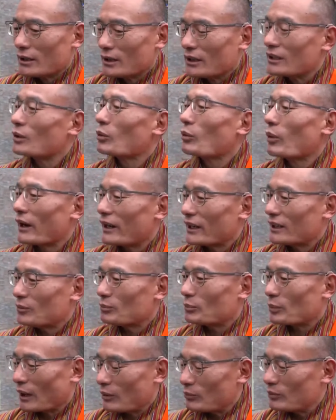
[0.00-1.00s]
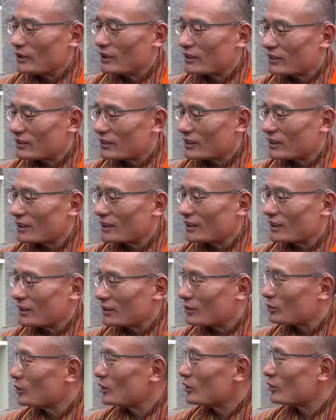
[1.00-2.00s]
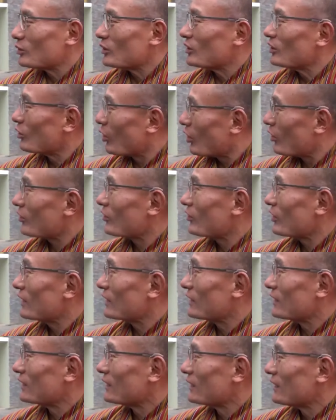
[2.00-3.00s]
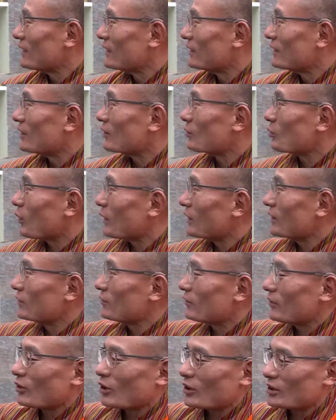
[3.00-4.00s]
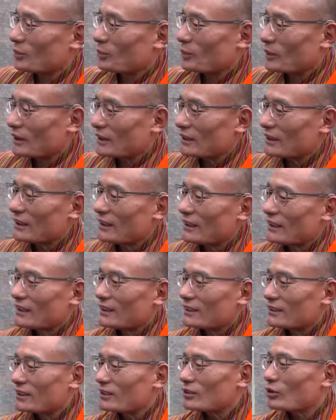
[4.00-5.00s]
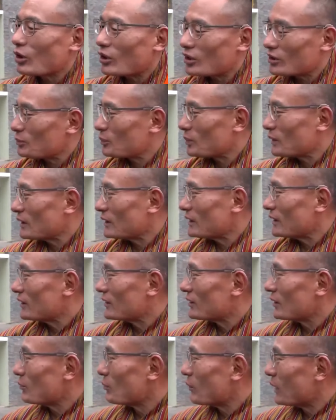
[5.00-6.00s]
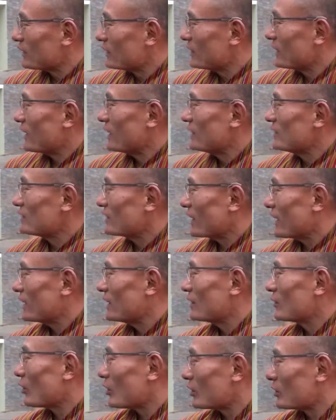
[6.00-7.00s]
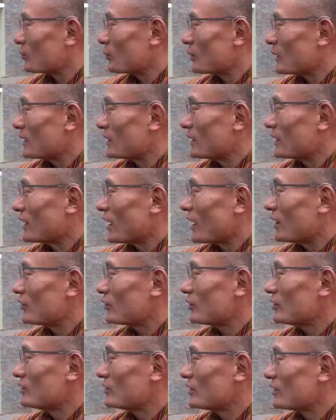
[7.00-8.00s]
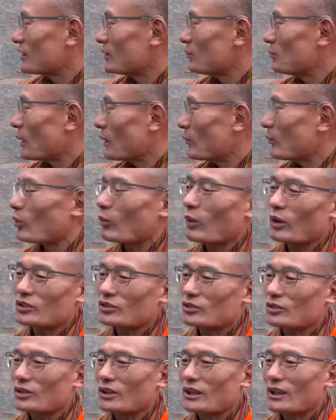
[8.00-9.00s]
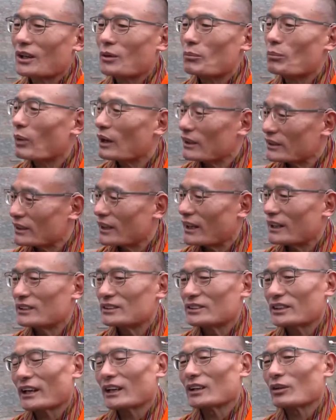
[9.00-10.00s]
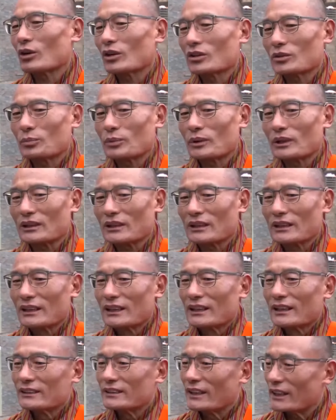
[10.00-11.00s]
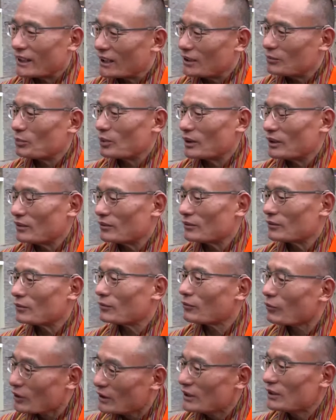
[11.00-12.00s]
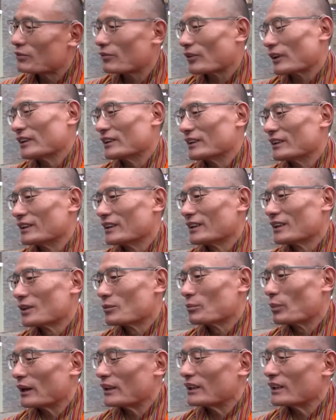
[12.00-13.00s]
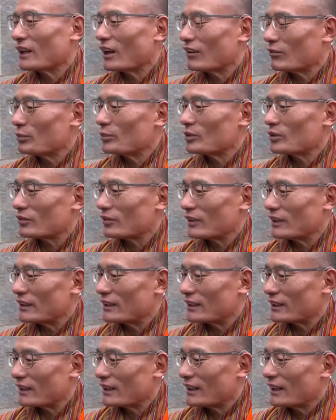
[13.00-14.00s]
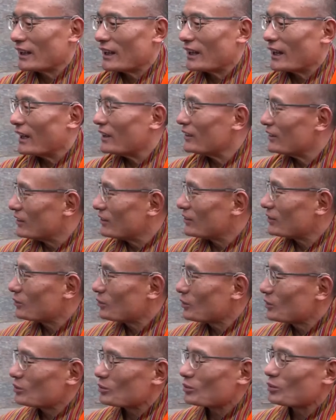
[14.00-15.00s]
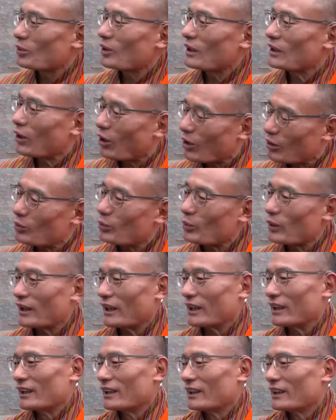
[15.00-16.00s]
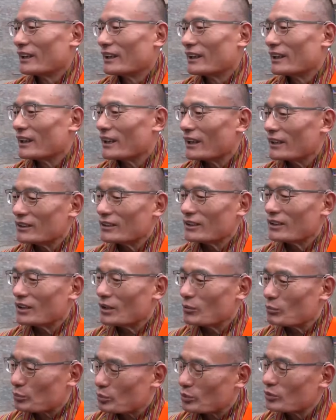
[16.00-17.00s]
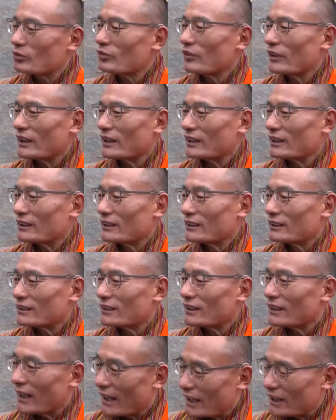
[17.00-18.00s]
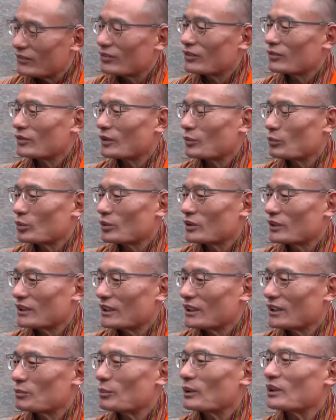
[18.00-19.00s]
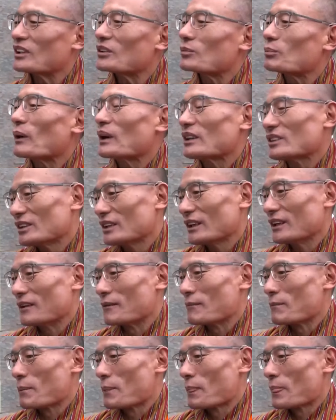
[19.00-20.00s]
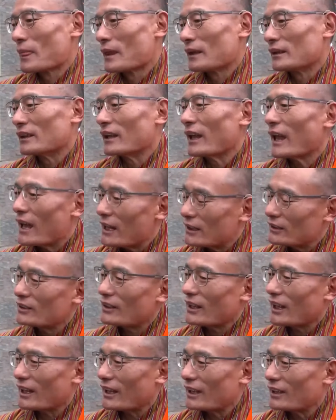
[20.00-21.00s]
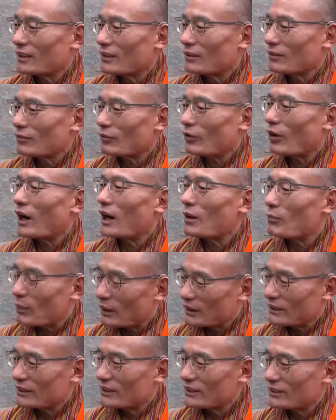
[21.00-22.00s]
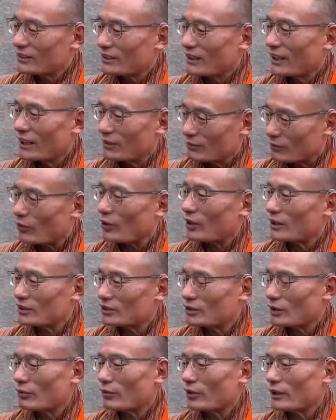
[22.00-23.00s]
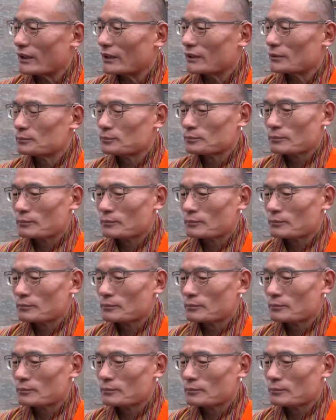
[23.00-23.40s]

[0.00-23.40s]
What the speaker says: In a while, Prime Minister is going to inaugurate this wonderful hospital. This hospital is a mother and child hospital, the Gelson Jitsun Pema Wangchuk Mother and Child Hospital, that has been fully funded by the government of India. And this is going to go a long way in improving the lives of the Bhutanese, but especially the healthcare for our mothers and for our children.